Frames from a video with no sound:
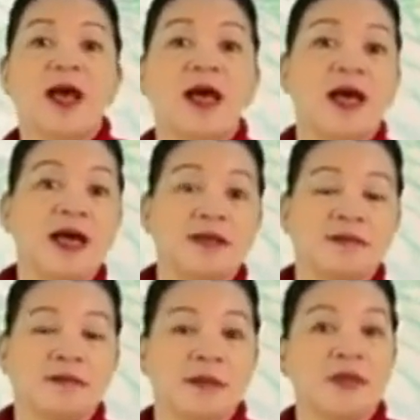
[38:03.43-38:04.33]
at
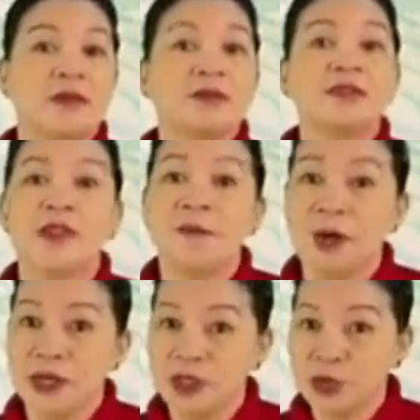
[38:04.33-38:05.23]
Sa
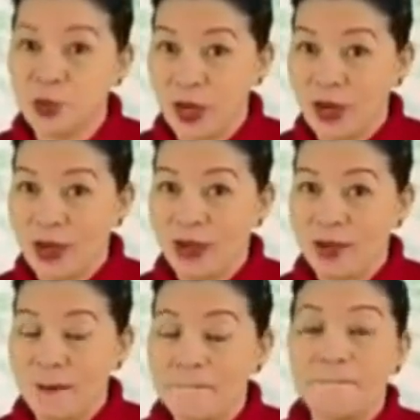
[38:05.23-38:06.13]
Valenzuela,
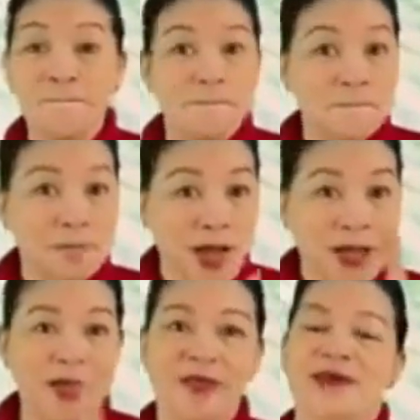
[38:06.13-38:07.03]

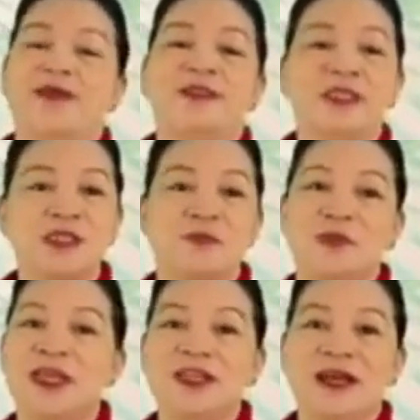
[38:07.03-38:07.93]
my
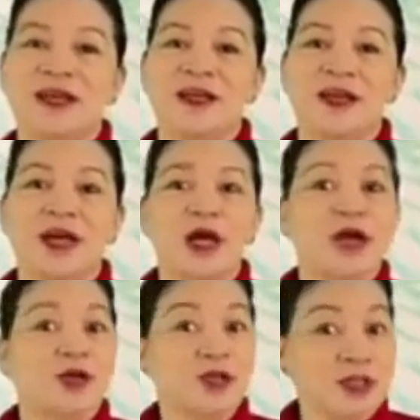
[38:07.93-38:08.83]
Dina.
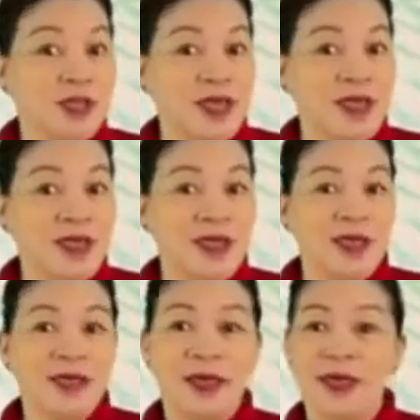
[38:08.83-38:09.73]
Good day
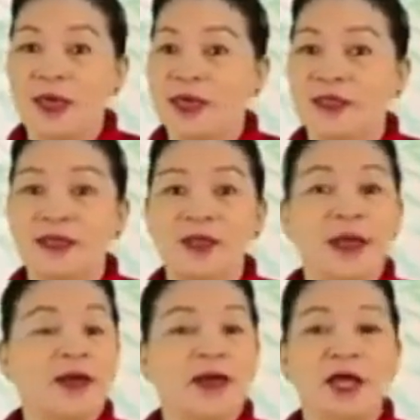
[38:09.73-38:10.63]
and
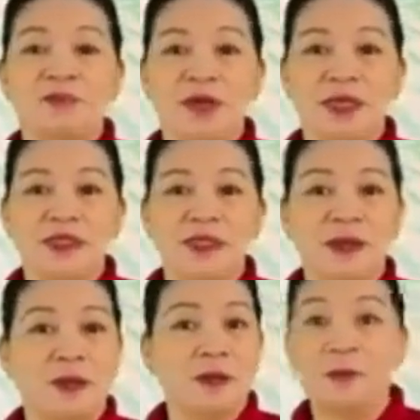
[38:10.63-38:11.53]
God bless.
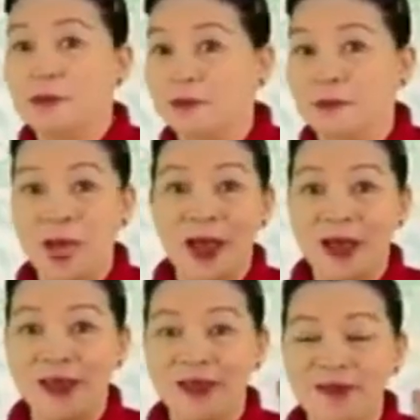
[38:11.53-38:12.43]
Bye.